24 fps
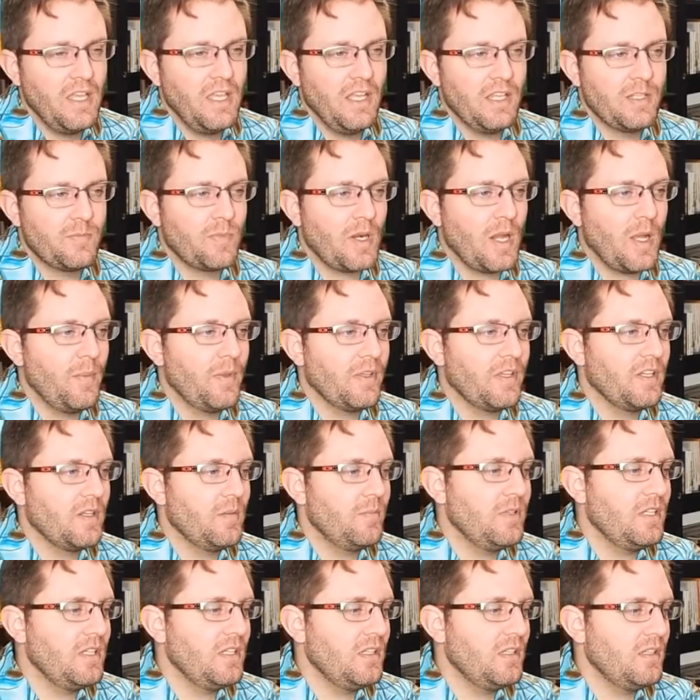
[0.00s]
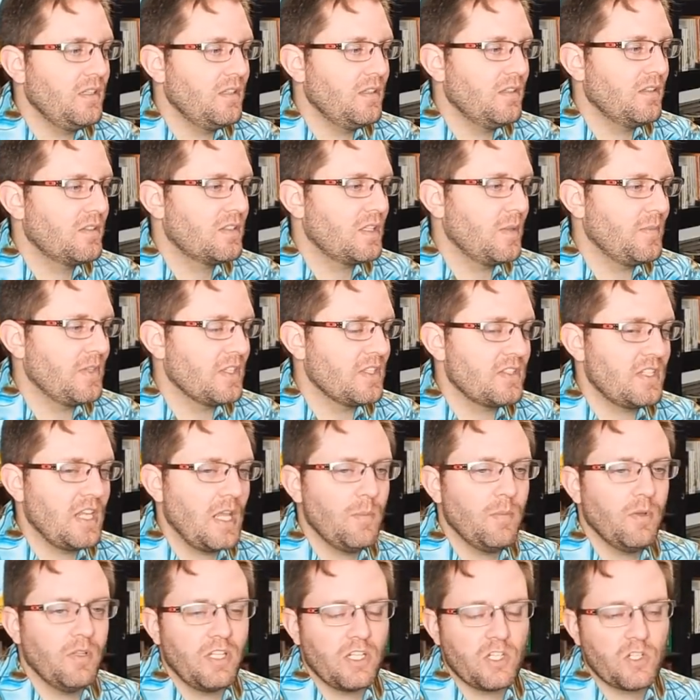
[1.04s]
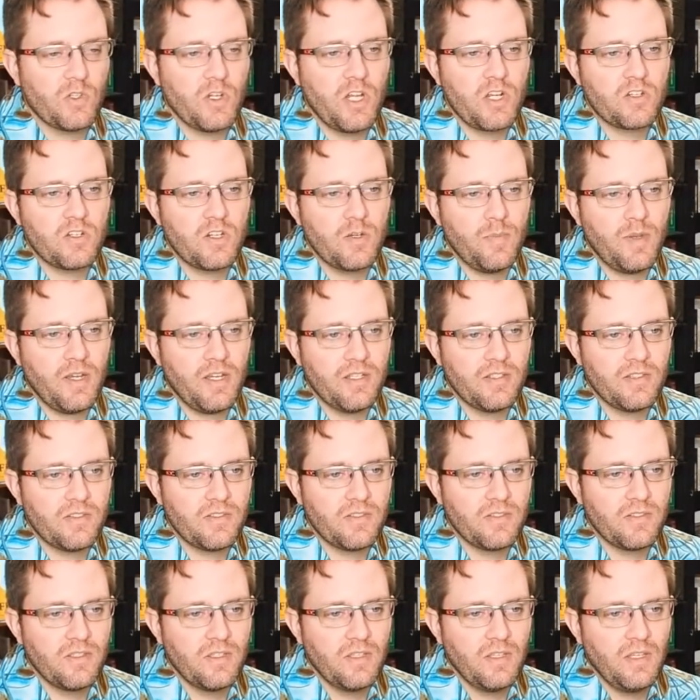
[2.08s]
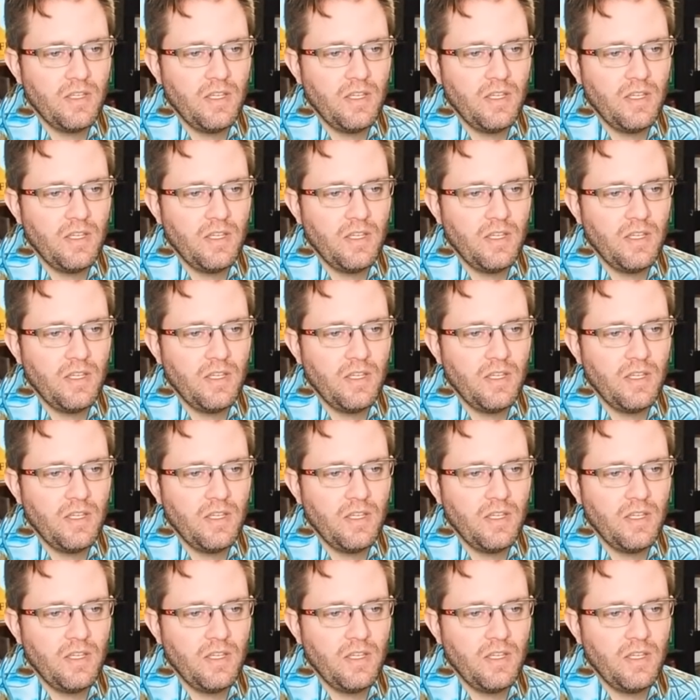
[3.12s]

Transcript: it's probably going to be something stable like treasury bonds.